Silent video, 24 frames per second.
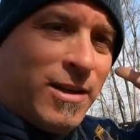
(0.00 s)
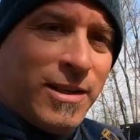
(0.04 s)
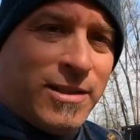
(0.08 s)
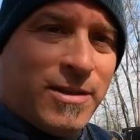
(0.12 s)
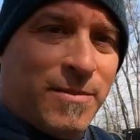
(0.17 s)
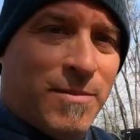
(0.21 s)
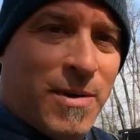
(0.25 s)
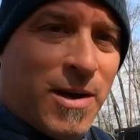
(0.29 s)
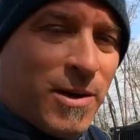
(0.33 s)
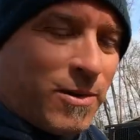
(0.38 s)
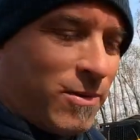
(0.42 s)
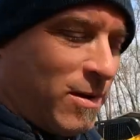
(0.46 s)

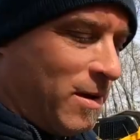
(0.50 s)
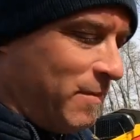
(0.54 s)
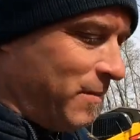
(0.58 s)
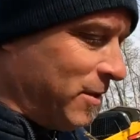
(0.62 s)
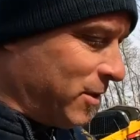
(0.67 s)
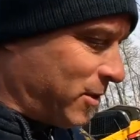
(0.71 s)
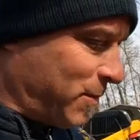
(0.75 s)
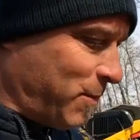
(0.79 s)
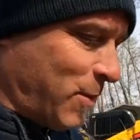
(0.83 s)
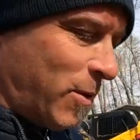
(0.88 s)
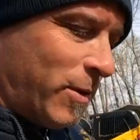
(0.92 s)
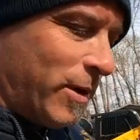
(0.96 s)
greasing my
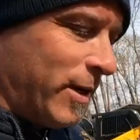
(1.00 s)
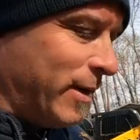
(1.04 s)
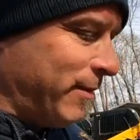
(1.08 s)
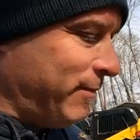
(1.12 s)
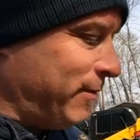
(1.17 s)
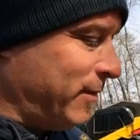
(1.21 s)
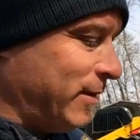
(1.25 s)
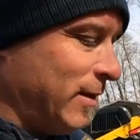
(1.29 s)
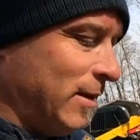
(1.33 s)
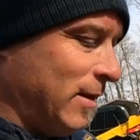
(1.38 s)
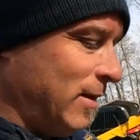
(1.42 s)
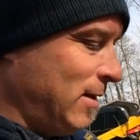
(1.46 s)
equipment this
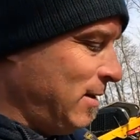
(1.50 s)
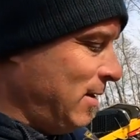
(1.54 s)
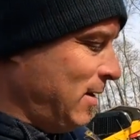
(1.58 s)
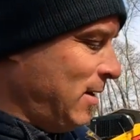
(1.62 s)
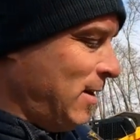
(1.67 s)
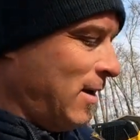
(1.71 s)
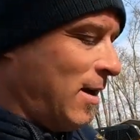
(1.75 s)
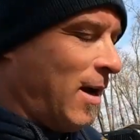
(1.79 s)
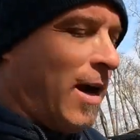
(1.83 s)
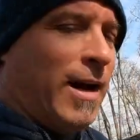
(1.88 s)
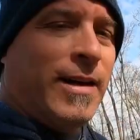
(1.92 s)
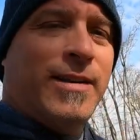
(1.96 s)
morning.
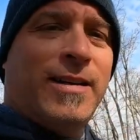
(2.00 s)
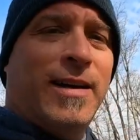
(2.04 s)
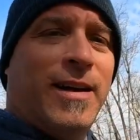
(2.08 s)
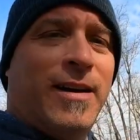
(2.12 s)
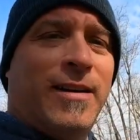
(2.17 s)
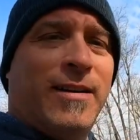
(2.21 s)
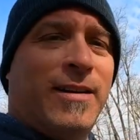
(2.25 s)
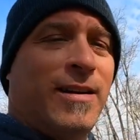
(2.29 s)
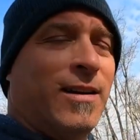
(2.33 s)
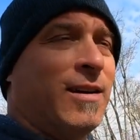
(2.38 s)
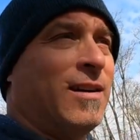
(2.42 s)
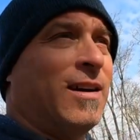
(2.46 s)
I
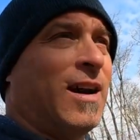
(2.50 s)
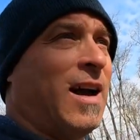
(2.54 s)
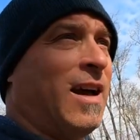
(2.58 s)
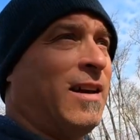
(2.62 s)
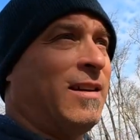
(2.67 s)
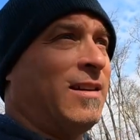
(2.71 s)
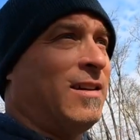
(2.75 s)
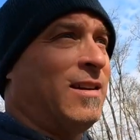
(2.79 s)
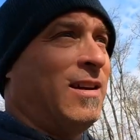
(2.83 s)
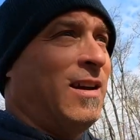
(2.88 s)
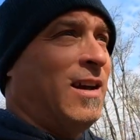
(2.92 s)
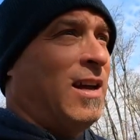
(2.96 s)
tell you,
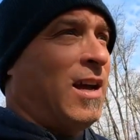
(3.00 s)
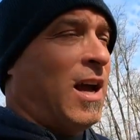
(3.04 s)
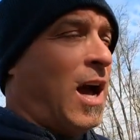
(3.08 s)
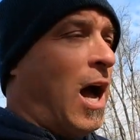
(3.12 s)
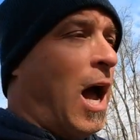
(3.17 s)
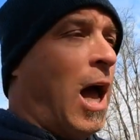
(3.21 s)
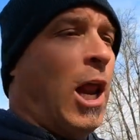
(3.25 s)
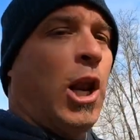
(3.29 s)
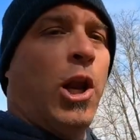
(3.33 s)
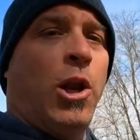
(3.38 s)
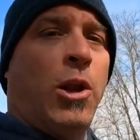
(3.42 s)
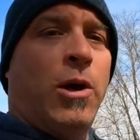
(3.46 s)
I,
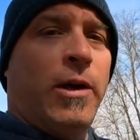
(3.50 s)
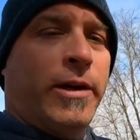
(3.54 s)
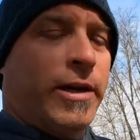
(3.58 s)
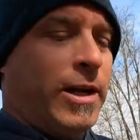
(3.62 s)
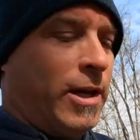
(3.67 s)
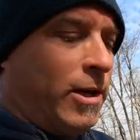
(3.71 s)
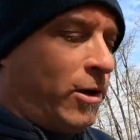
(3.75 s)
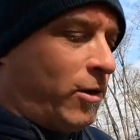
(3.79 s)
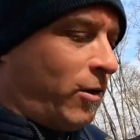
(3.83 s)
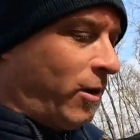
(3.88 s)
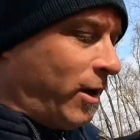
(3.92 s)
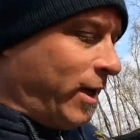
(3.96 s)
I
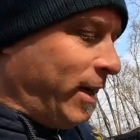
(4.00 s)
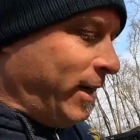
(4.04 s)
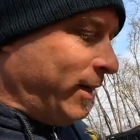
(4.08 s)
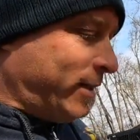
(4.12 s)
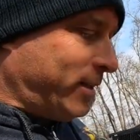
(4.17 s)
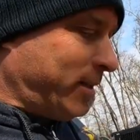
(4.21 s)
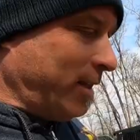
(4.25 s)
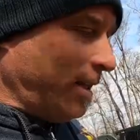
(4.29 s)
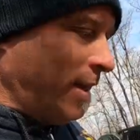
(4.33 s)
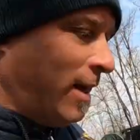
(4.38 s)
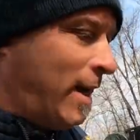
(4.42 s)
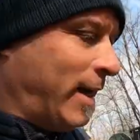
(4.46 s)
look at
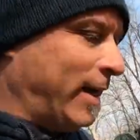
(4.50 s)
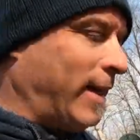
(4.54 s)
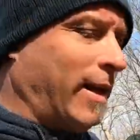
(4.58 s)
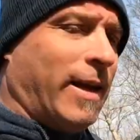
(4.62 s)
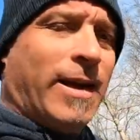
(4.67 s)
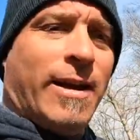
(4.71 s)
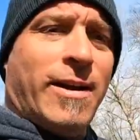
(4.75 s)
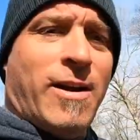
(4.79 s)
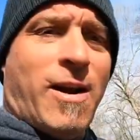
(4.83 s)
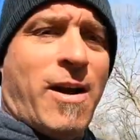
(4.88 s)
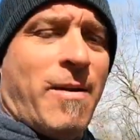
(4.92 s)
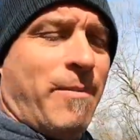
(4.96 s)
grease and I
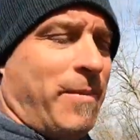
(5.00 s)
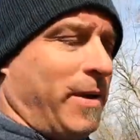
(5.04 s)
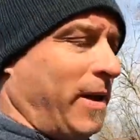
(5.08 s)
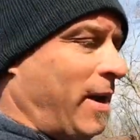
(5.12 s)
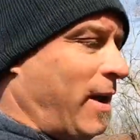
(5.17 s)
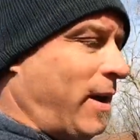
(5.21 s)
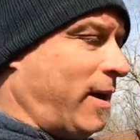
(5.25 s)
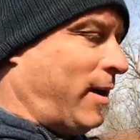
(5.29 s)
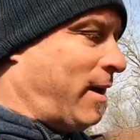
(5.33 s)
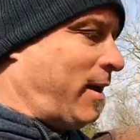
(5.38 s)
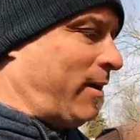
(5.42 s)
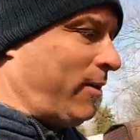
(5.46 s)
get it on me.
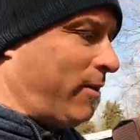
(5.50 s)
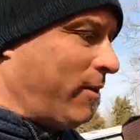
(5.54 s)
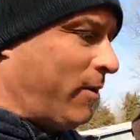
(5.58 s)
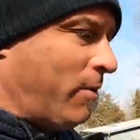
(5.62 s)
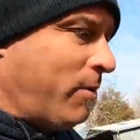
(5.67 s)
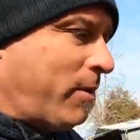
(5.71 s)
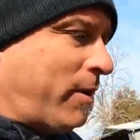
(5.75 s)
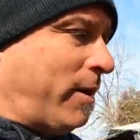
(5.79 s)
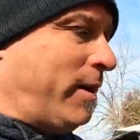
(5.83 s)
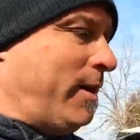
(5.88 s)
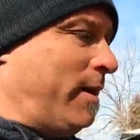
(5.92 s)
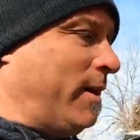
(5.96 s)
I, I don't
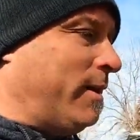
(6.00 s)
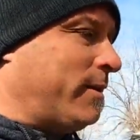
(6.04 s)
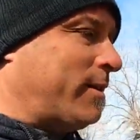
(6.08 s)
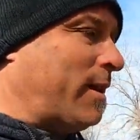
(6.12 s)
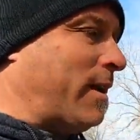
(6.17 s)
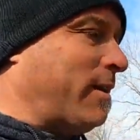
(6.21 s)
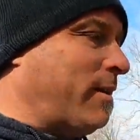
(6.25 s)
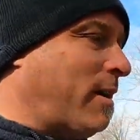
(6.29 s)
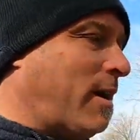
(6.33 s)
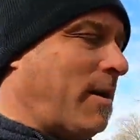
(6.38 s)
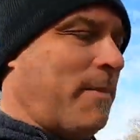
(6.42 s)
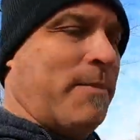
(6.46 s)
know what it
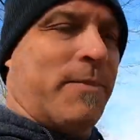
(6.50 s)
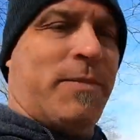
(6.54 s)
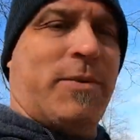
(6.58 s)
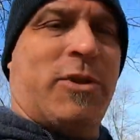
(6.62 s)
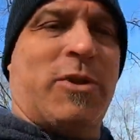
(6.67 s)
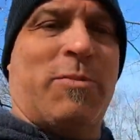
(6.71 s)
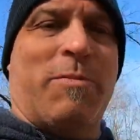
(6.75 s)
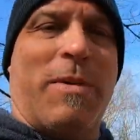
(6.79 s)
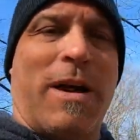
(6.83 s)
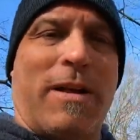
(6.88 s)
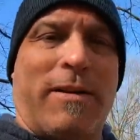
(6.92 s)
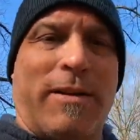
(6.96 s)
is. I, I'm
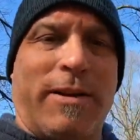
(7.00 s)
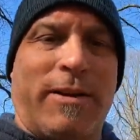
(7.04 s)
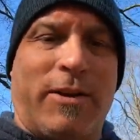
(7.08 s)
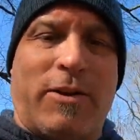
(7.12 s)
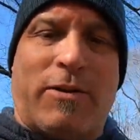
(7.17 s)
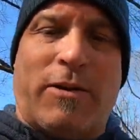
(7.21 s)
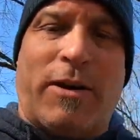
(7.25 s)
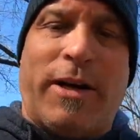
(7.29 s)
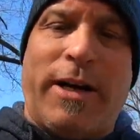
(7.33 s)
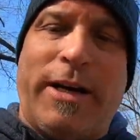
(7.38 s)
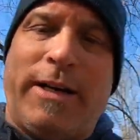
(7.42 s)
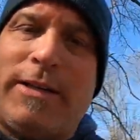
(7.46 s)

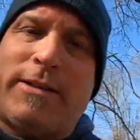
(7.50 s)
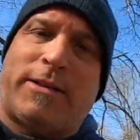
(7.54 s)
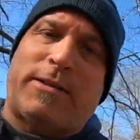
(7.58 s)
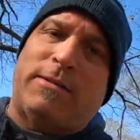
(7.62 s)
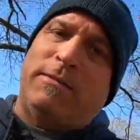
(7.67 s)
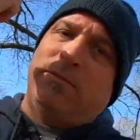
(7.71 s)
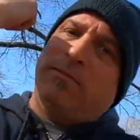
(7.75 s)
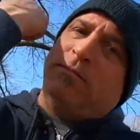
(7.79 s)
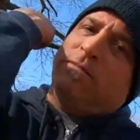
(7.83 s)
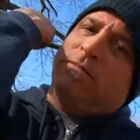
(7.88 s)
smelling grease.